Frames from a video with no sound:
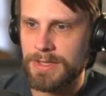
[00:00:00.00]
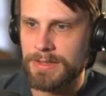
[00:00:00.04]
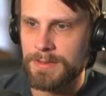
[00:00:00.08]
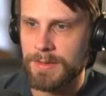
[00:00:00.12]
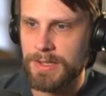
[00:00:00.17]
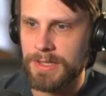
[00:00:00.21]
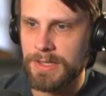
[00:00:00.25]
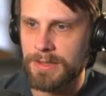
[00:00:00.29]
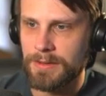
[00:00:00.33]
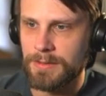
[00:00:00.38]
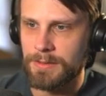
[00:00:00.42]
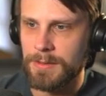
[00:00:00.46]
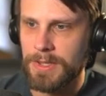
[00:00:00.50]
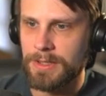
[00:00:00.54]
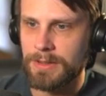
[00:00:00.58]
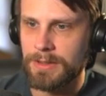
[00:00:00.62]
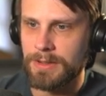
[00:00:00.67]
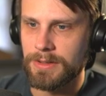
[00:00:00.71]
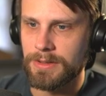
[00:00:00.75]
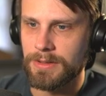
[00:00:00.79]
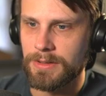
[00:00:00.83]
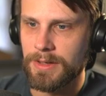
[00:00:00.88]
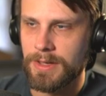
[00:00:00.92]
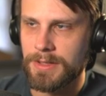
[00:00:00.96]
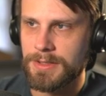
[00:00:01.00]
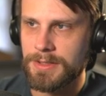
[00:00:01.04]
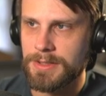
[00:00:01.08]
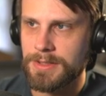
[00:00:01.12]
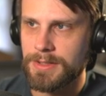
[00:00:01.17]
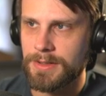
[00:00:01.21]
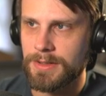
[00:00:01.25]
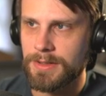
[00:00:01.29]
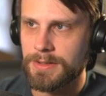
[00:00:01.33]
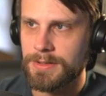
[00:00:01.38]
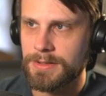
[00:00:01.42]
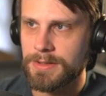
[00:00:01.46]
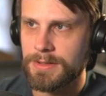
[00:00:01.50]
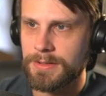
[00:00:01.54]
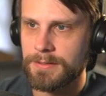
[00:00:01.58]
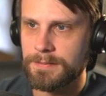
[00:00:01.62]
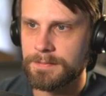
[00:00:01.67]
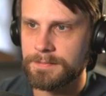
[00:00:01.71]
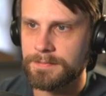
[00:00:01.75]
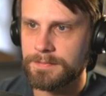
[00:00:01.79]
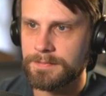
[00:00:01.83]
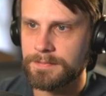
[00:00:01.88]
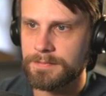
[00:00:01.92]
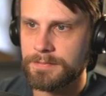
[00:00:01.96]
play the Myriad Construct.
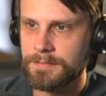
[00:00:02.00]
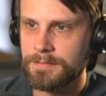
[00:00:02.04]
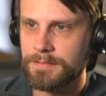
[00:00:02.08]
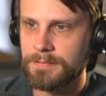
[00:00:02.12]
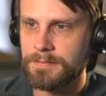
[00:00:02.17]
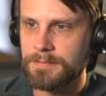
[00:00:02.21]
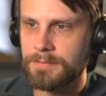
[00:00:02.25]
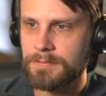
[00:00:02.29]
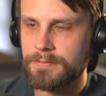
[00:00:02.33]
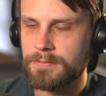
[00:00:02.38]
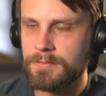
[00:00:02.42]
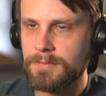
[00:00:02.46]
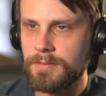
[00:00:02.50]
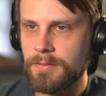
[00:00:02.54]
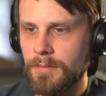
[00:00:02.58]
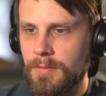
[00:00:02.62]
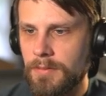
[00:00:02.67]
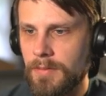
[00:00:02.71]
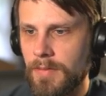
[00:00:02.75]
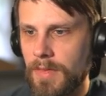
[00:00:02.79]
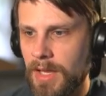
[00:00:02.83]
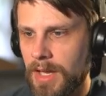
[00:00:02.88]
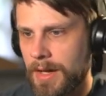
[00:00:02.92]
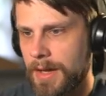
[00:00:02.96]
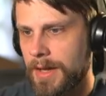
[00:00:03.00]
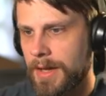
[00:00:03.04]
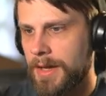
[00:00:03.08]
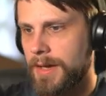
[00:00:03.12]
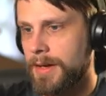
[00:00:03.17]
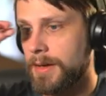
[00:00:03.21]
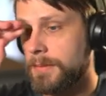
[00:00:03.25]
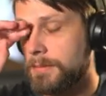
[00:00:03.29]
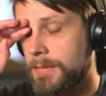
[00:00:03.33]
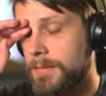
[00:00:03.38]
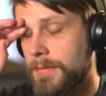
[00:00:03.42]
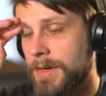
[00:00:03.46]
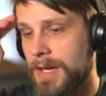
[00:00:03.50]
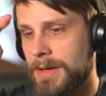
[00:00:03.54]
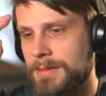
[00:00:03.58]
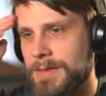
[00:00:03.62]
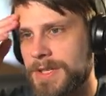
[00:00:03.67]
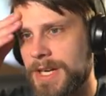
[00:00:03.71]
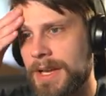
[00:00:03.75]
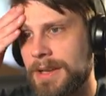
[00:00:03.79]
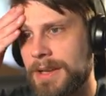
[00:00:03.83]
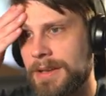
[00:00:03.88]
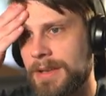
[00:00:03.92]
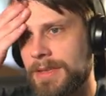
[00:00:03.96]
Um, I'm
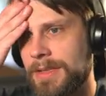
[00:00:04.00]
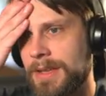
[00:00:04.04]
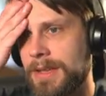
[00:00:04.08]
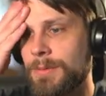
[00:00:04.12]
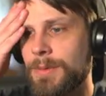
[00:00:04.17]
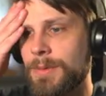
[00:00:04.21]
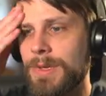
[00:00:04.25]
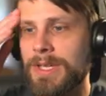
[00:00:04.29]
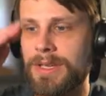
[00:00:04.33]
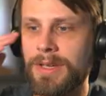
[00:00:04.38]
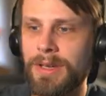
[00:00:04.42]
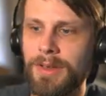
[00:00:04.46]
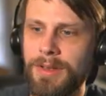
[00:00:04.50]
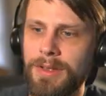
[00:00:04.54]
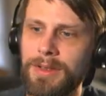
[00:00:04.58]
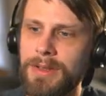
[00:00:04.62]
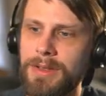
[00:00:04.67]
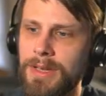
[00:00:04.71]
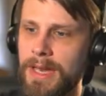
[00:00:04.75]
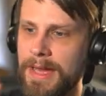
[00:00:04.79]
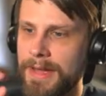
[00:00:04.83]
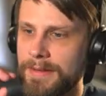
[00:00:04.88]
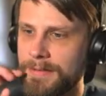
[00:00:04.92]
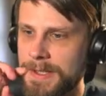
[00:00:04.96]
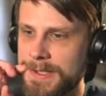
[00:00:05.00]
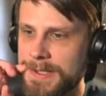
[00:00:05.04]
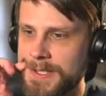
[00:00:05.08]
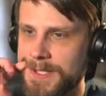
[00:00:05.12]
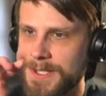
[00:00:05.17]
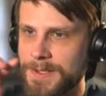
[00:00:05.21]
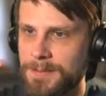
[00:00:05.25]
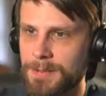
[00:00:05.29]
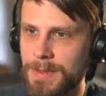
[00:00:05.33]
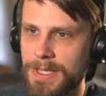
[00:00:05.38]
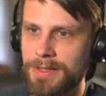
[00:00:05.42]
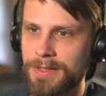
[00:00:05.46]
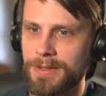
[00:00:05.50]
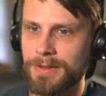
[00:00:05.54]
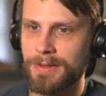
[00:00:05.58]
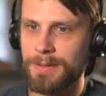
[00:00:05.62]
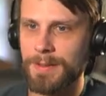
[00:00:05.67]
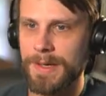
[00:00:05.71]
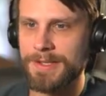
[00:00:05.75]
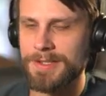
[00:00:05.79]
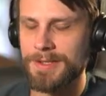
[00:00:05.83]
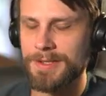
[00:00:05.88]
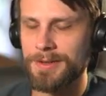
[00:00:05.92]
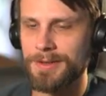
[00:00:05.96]
trying to think. We could obviously Meathook
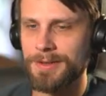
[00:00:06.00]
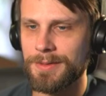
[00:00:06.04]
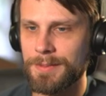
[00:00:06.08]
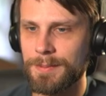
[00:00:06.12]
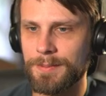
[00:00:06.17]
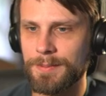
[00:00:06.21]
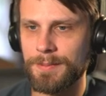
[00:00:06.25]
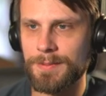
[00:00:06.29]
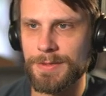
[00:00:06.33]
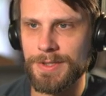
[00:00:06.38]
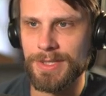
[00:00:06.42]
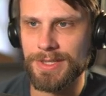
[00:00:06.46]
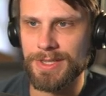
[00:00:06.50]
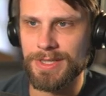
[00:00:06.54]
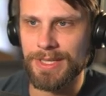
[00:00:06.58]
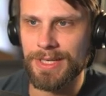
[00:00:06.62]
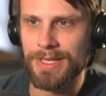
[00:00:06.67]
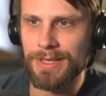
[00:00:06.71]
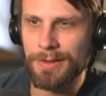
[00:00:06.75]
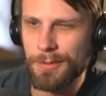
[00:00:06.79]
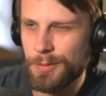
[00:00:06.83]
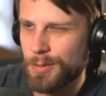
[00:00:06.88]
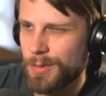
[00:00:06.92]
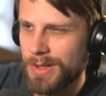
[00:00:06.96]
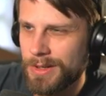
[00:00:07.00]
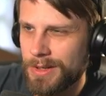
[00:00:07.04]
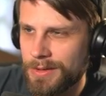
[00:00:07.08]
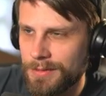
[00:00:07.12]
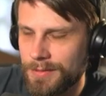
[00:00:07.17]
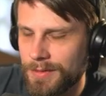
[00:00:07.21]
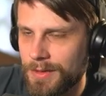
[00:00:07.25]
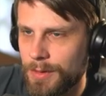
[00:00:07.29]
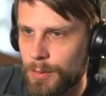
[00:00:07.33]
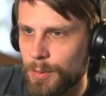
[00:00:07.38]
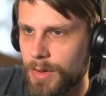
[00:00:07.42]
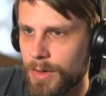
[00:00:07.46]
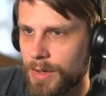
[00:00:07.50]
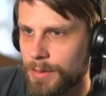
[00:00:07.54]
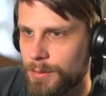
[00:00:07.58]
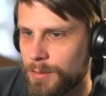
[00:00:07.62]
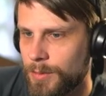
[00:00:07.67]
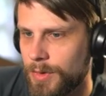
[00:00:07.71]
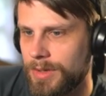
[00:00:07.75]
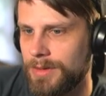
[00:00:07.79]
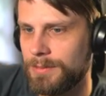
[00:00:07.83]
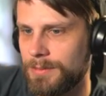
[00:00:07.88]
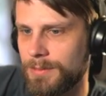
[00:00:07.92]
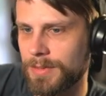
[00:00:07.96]
Massacre just to get rid of the
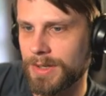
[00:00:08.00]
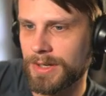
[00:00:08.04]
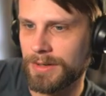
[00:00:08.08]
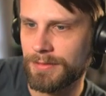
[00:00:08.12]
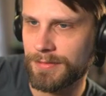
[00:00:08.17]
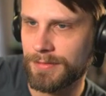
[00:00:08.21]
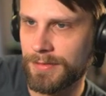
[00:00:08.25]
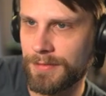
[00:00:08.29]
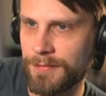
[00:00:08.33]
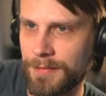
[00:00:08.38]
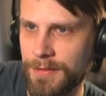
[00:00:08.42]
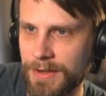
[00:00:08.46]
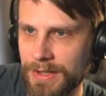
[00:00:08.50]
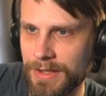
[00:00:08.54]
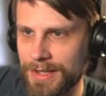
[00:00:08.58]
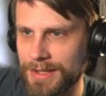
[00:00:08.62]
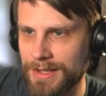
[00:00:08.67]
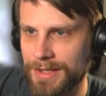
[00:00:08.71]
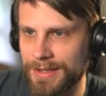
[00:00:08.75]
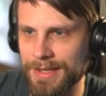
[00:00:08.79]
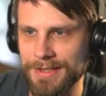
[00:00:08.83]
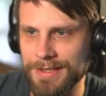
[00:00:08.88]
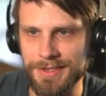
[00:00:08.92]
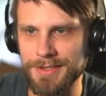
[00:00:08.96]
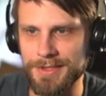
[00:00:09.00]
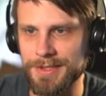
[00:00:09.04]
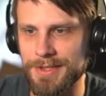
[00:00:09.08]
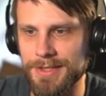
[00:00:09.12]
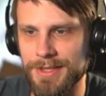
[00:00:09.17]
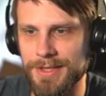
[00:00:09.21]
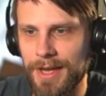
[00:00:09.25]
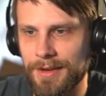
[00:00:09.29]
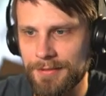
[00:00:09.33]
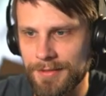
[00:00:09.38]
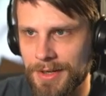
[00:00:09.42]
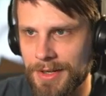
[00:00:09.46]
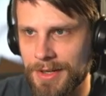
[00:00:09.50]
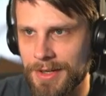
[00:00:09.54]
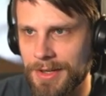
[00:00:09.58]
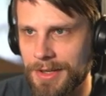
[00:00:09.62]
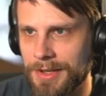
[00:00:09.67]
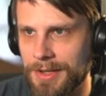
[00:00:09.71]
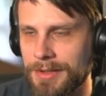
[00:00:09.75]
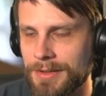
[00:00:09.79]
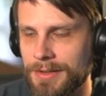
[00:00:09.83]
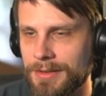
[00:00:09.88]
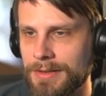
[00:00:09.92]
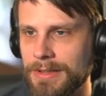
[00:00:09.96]
1-1, but I feel like that's just not very
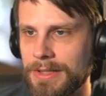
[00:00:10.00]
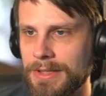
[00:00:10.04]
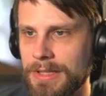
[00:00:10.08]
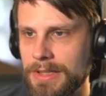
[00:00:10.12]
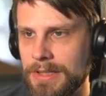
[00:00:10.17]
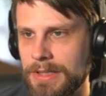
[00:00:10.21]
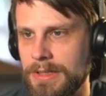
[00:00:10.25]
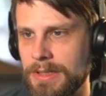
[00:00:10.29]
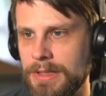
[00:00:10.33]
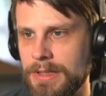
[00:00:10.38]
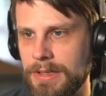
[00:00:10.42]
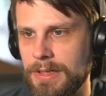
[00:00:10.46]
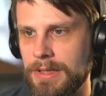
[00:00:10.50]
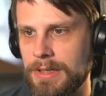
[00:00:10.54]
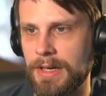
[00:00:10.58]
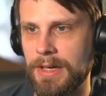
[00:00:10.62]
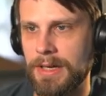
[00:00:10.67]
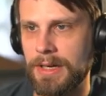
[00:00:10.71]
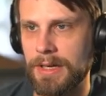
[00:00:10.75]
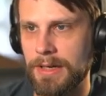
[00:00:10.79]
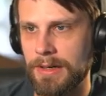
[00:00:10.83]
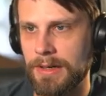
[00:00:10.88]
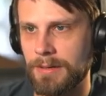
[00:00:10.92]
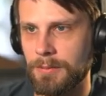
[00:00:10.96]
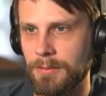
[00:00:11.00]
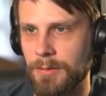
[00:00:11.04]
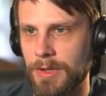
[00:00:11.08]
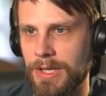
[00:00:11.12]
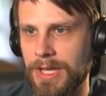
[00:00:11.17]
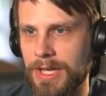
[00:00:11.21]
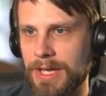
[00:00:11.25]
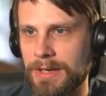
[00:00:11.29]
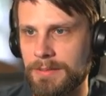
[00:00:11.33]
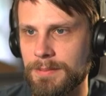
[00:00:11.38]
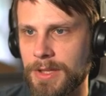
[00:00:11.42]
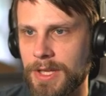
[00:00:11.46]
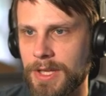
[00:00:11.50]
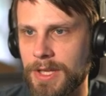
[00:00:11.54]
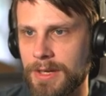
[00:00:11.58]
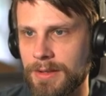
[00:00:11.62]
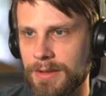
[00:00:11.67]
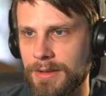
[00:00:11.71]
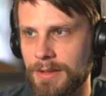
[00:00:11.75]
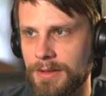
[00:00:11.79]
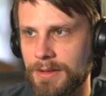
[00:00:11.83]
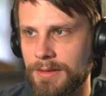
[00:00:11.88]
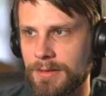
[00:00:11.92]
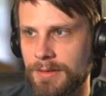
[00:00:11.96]
good. Um, we can't block
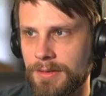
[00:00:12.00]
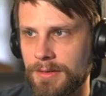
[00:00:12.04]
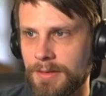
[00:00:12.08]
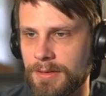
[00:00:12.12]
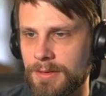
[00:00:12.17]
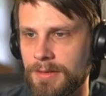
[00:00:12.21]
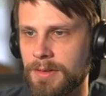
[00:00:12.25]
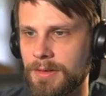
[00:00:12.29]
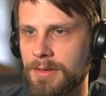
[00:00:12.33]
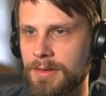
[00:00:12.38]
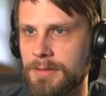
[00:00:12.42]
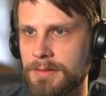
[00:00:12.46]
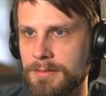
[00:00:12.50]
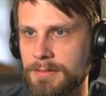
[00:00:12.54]
these, so